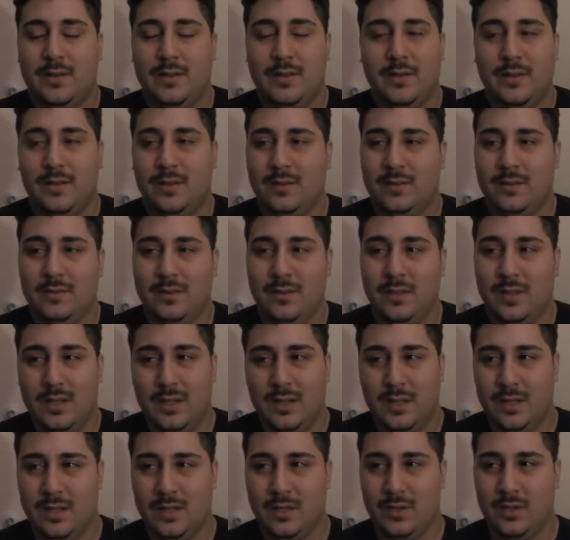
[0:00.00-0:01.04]
And,
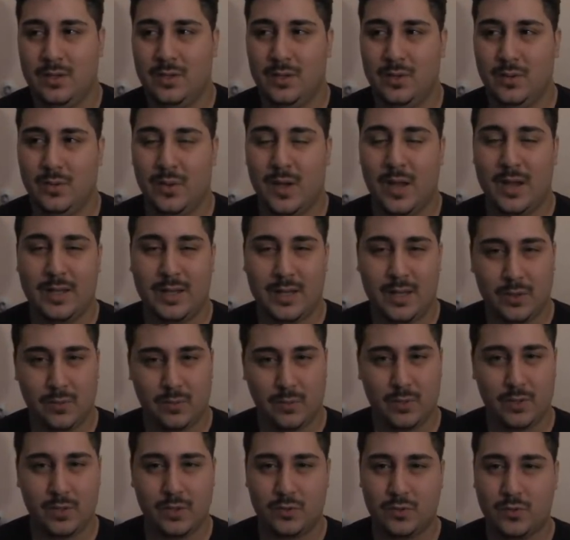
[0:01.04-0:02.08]
you know, I get
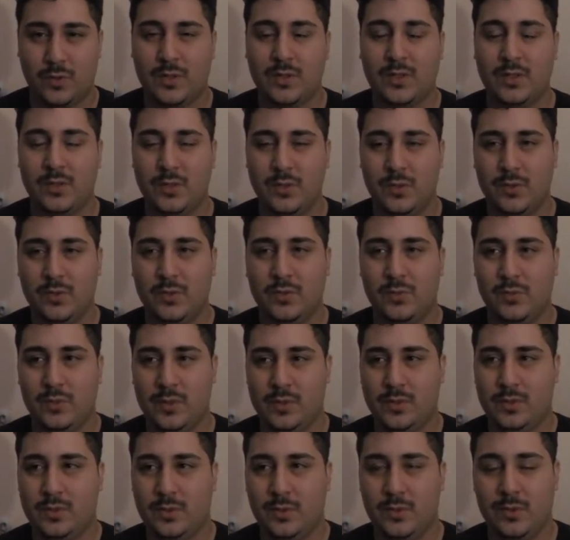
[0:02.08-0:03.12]
what they're trying to do
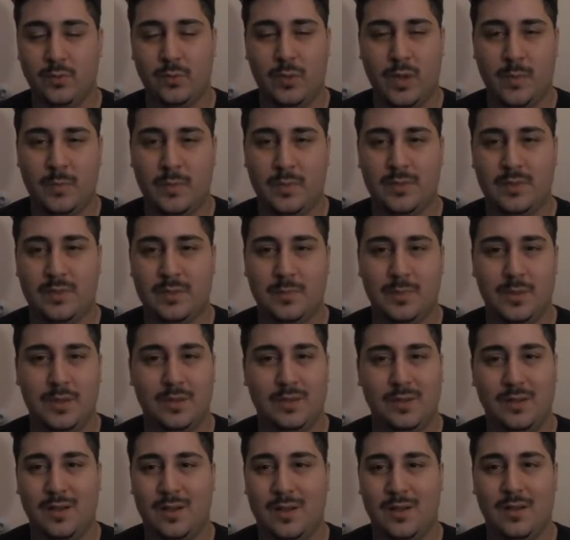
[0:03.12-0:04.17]
with certain weapons, but
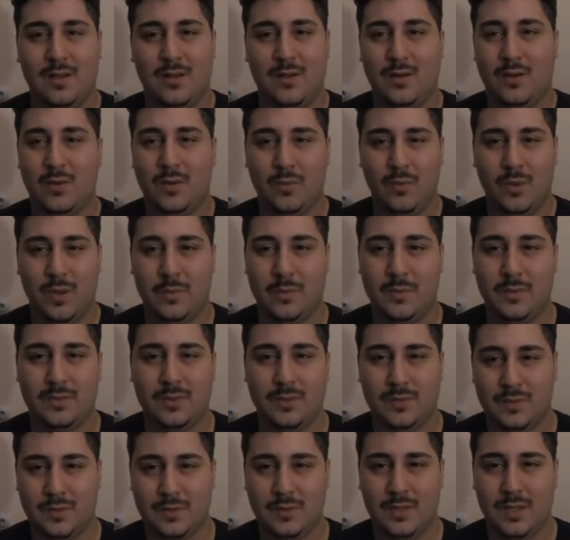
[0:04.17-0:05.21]
not all
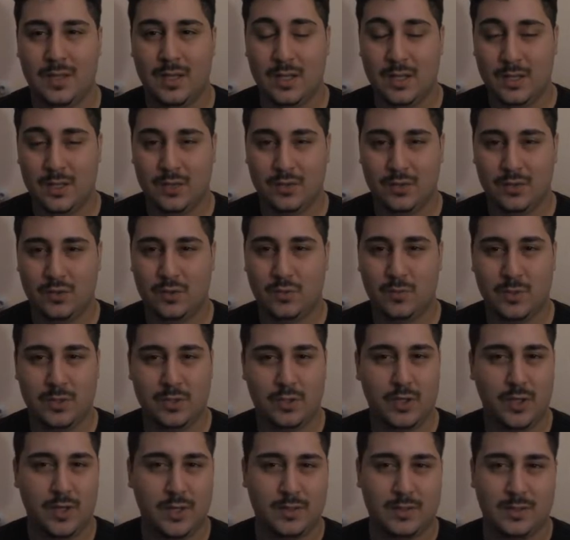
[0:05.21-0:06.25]
weapons should be
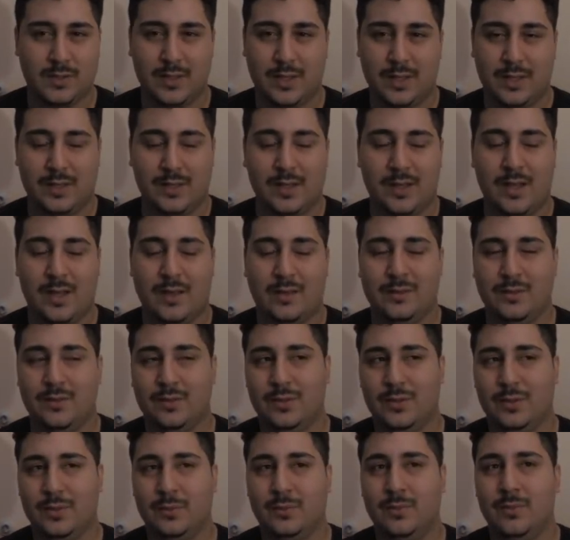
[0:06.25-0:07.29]
changed like that, you
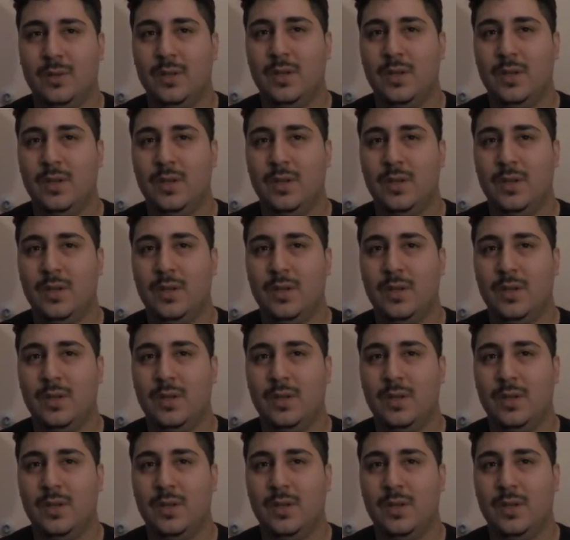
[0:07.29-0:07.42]
know.